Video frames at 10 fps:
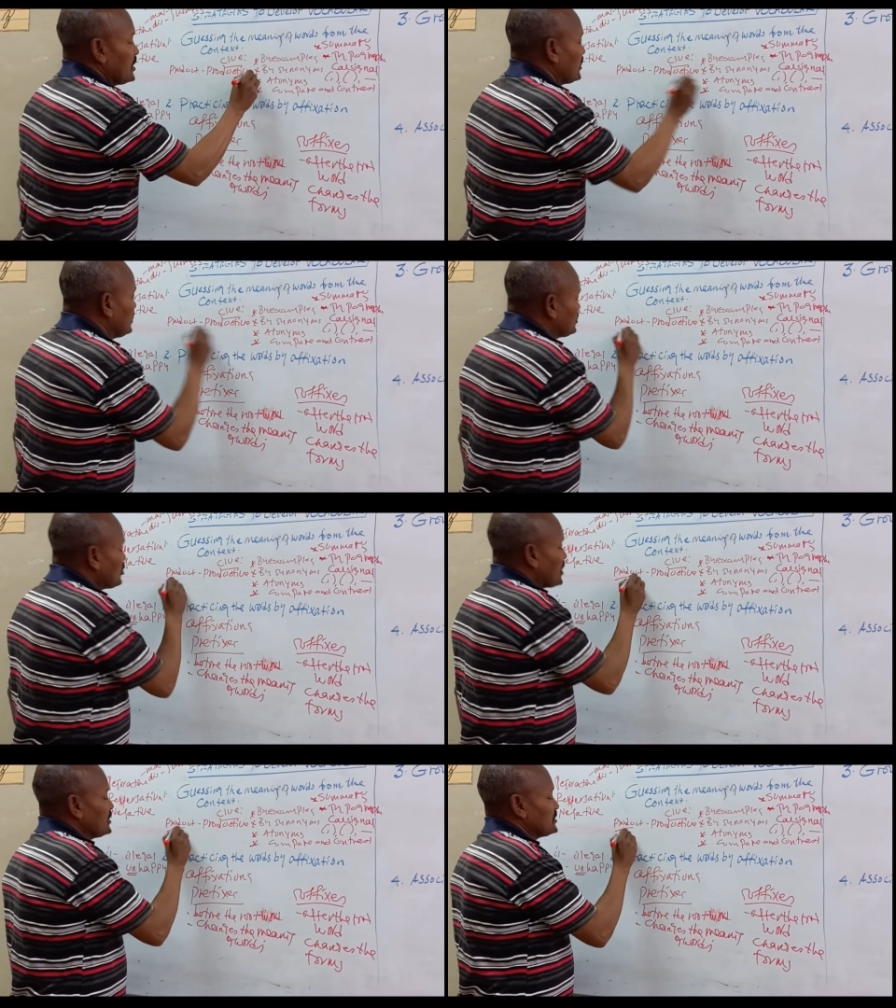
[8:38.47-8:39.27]
This
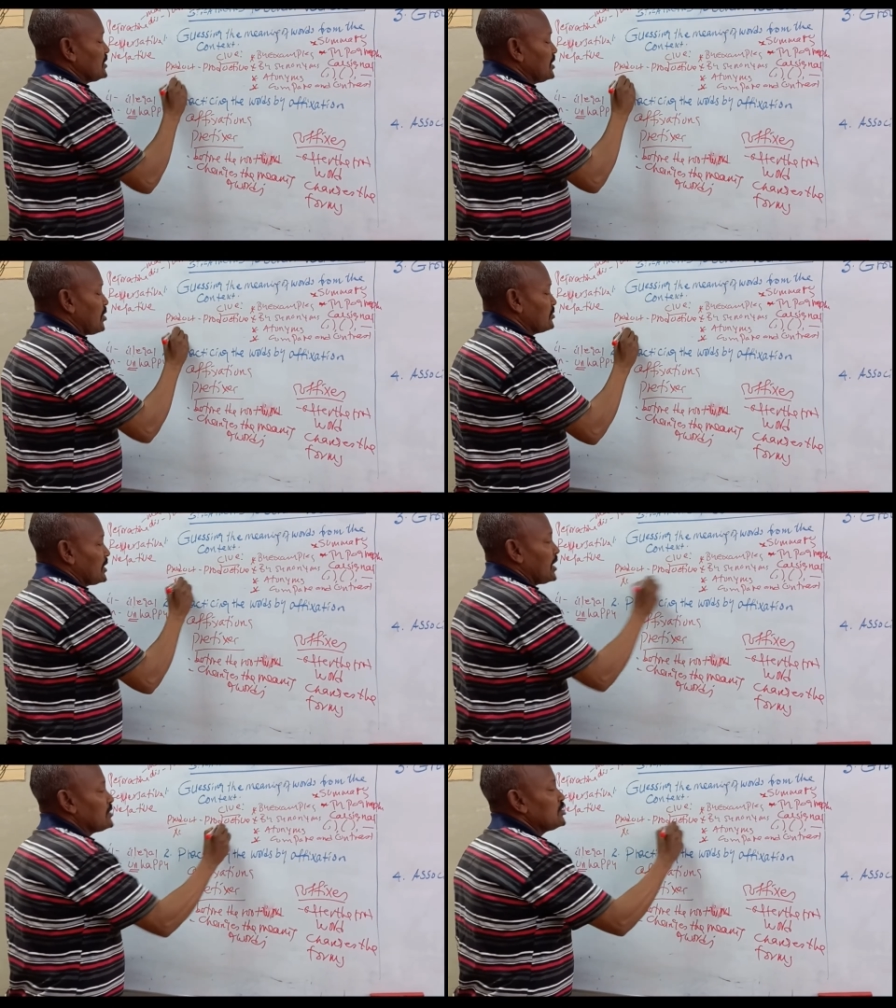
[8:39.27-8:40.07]
one is a noun,
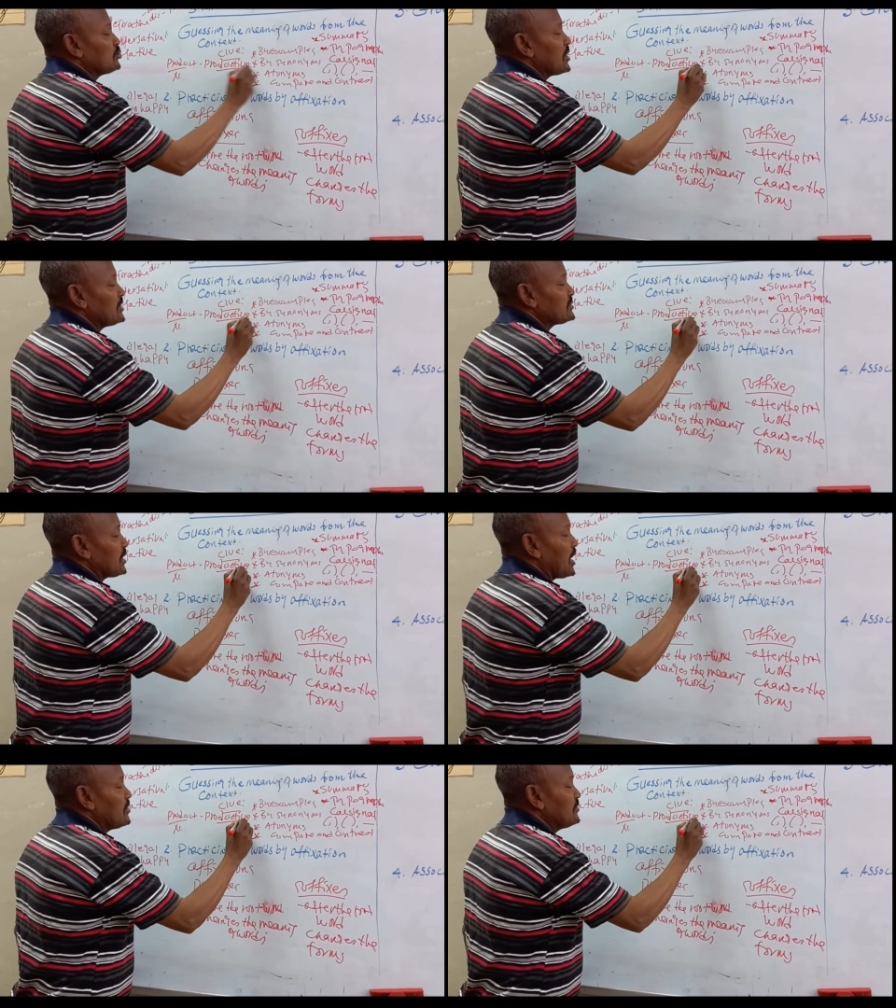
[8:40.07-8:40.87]
and this one is
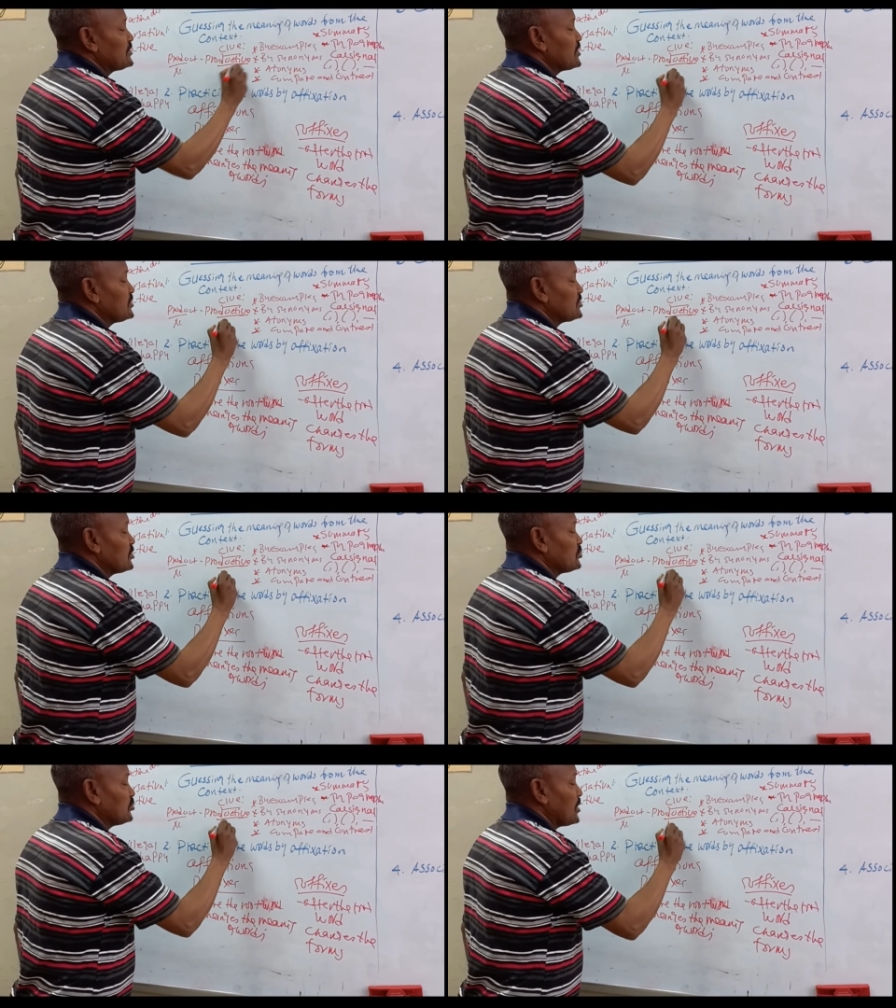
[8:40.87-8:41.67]
IV changes into